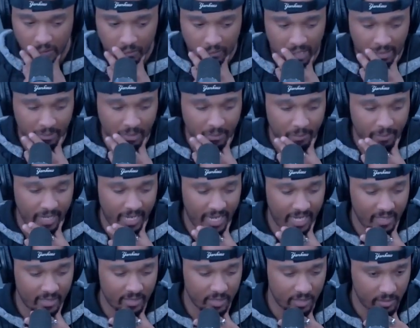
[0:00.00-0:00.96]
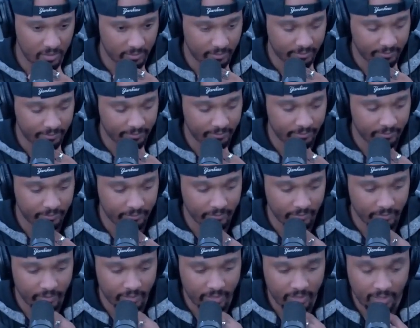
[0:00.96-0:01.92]
Robert Pattinson.
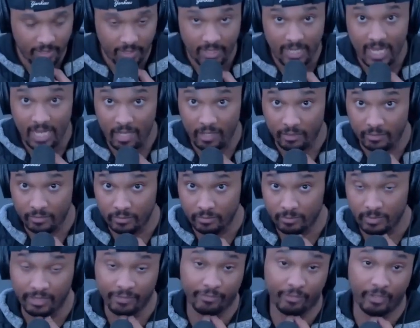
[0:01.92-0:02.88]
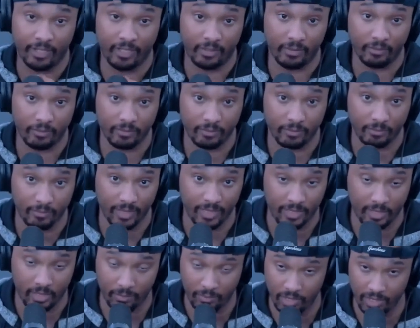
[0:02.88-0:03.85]
Now, my friend, my
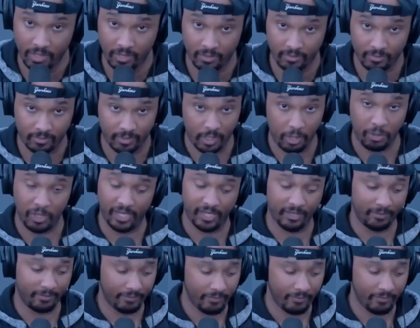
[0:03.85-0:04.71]
dear brother, Logan,